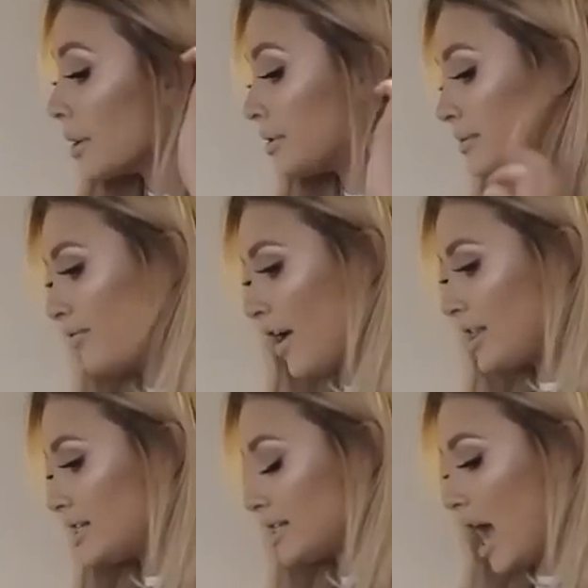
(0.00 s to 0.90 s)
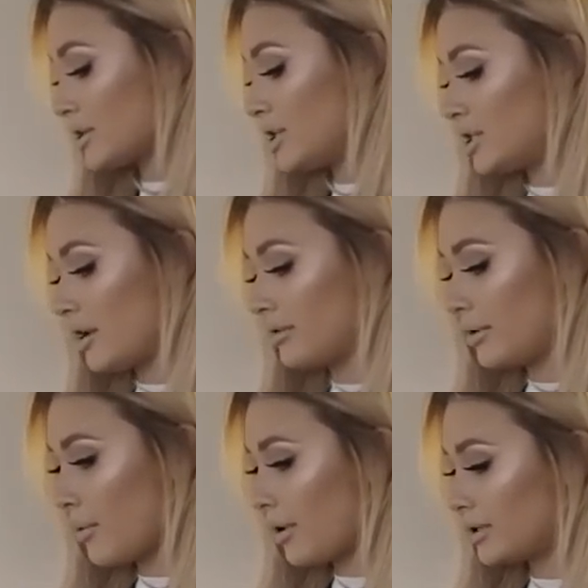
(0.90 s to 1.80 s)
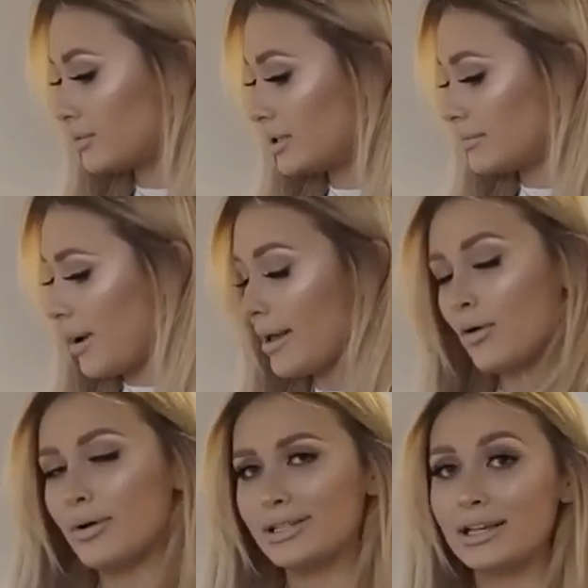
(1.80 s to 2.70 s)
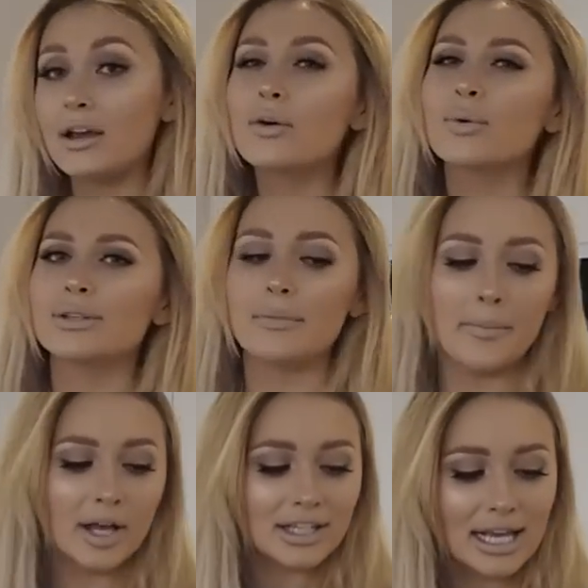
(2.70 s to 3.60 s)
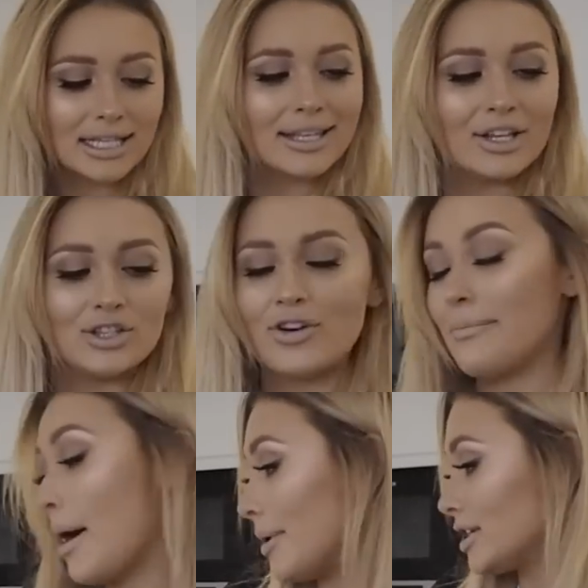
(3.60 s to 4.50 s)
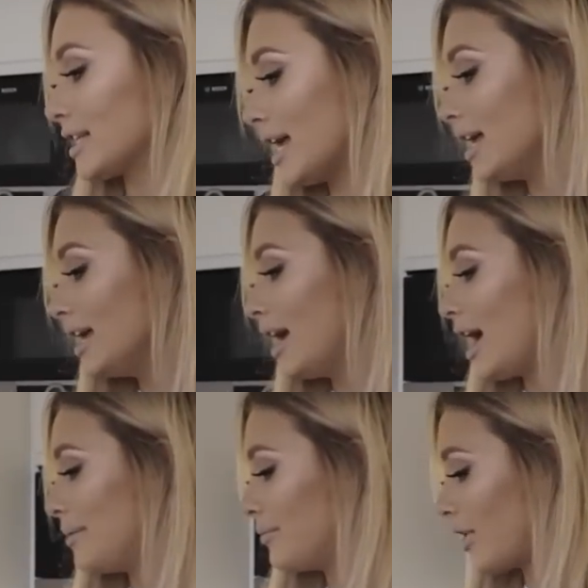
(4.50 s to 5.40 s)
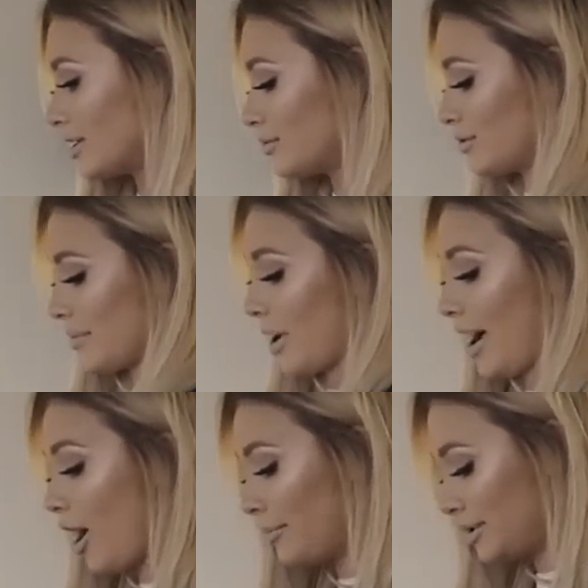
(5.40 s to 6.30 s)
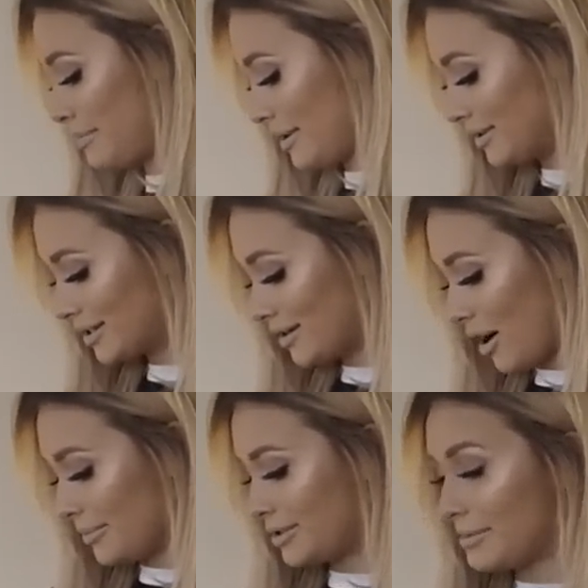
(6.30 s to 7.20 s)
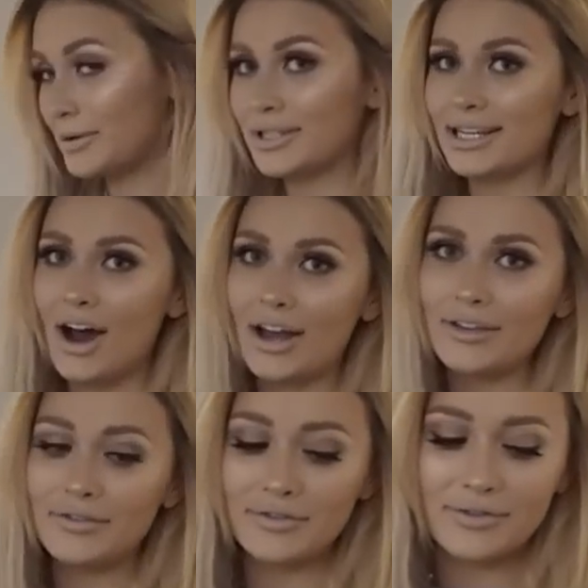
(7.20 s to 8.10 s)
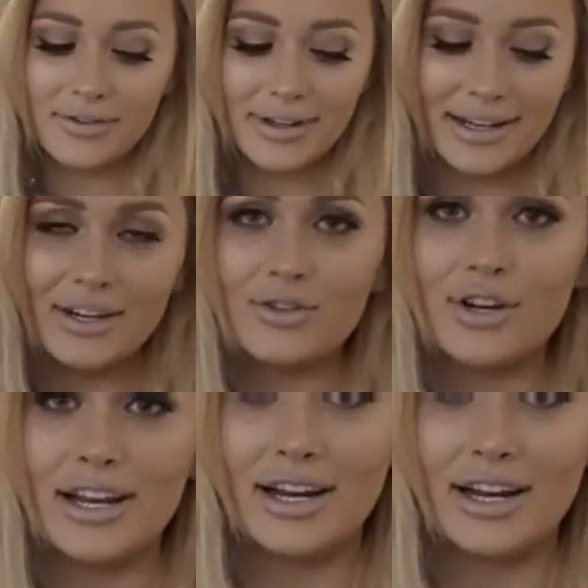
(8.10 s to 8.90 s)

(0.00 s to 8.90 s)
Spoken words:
No, but to be fair, this is actually generally what is always in my basket. Going straight in my basket. Right, so what do I buy? Almond milk. Almond milk is life. Literally